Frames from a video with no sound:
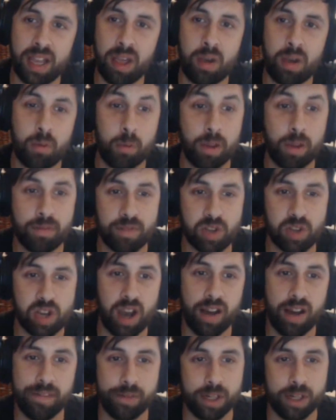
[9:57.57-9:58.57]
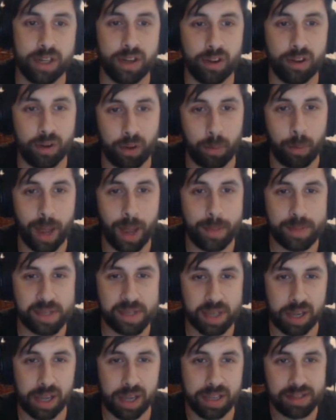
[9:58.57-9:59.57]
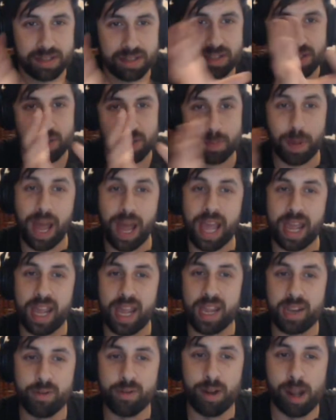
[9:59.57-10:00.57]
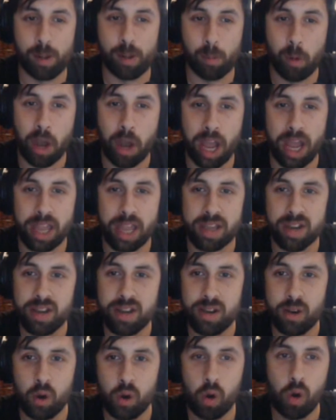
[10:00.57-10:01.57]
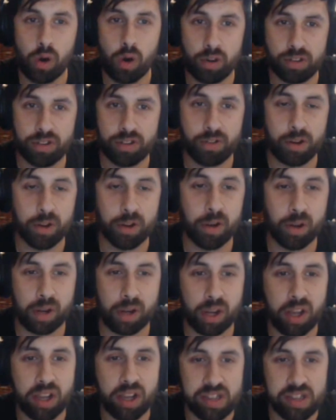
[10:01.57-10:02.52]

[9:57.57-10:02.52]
with Java or a website to display it in your own way, order and organize